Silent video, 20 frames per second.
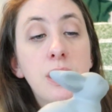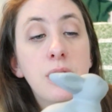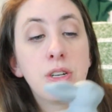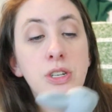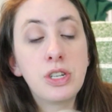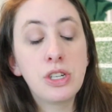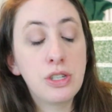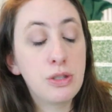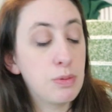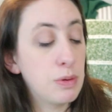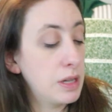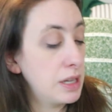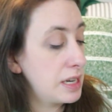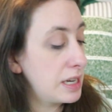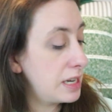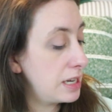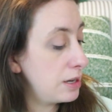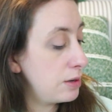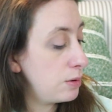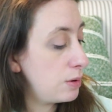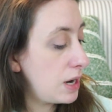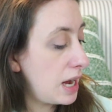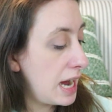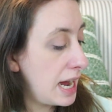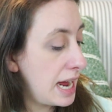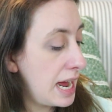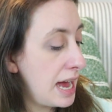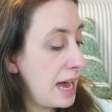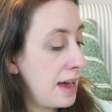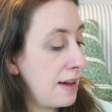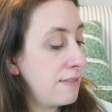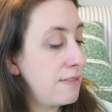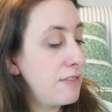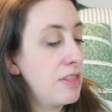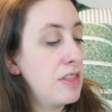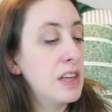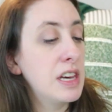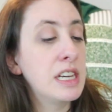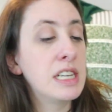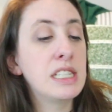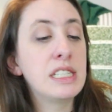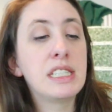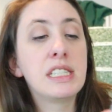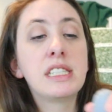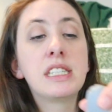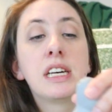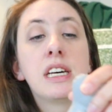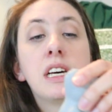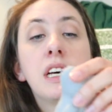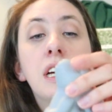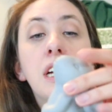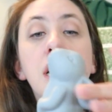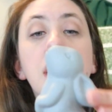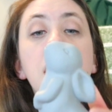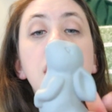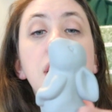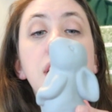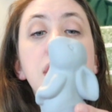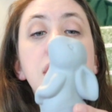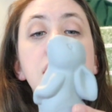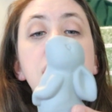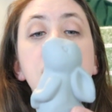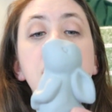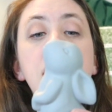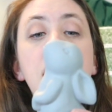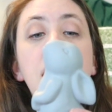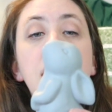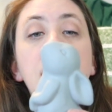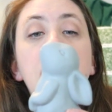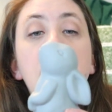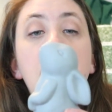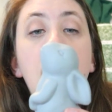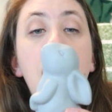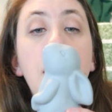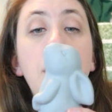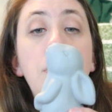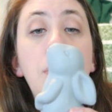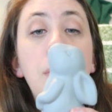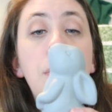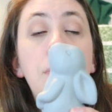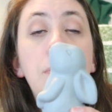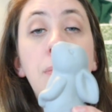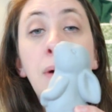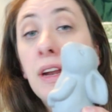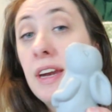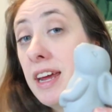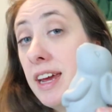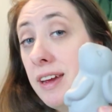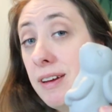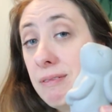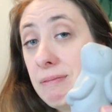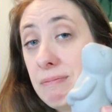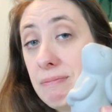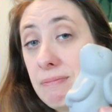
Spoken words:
which is really cute. I have this standing up bunny.